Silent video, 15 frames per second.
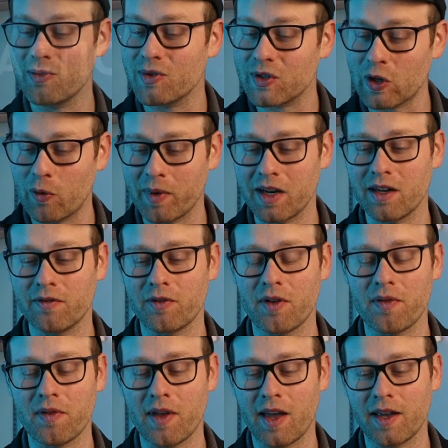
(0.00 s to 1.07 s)
do so many
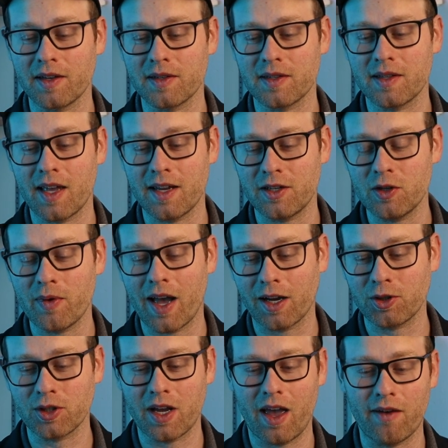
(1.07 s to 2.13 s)
different things, they do
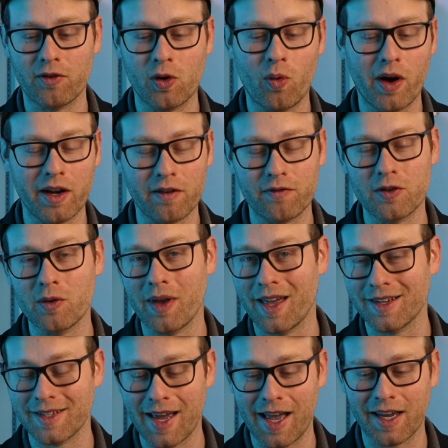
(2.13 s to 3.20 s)
actually have quite a few
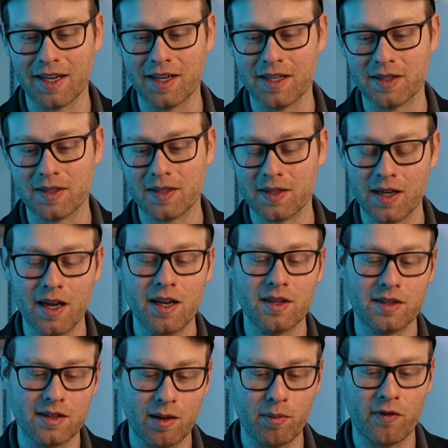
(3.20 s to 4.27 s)
antagonists,
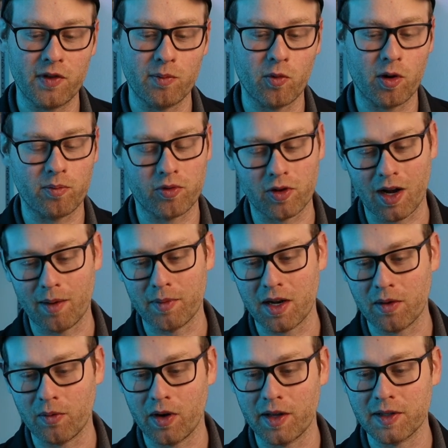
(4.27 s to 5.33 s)
some of the more
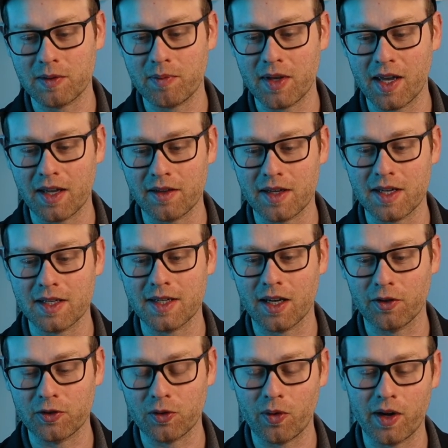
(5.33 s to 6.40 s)
prominent ones being the
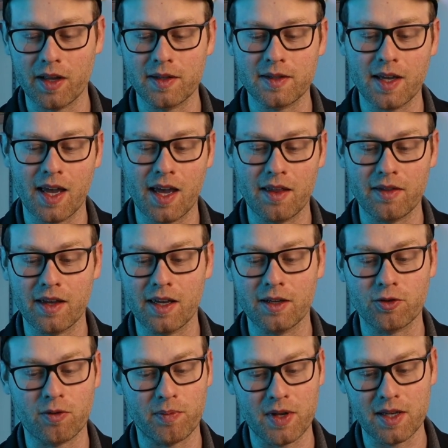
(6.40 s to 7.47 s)
deltoids and the
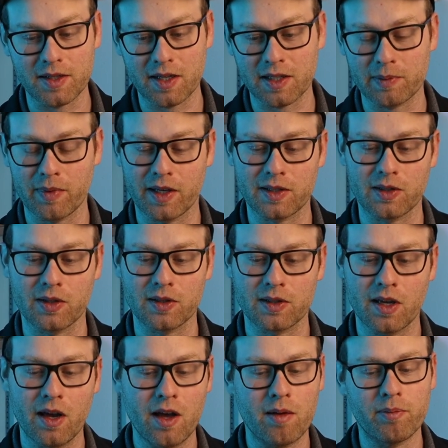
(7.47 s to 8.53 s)
trapezius muscles,
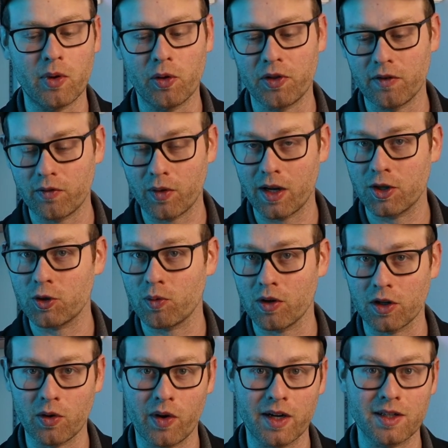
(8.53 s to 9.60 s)
both of which
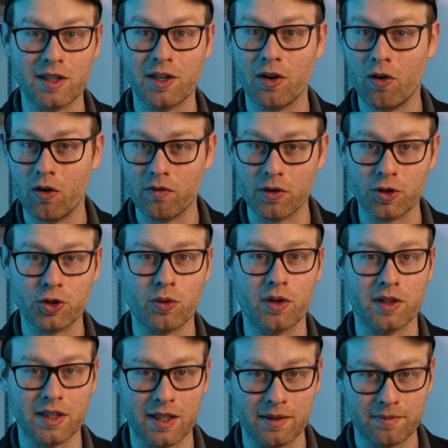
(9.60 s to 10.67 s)
we're going to go over
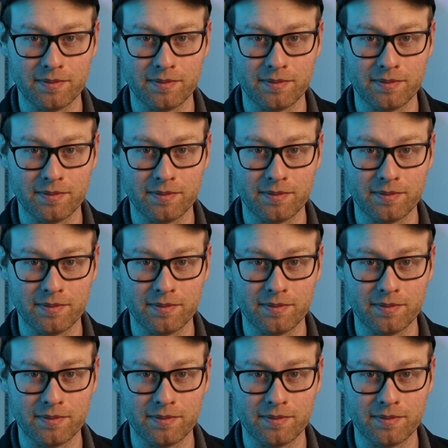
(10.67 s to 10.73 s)
shortly.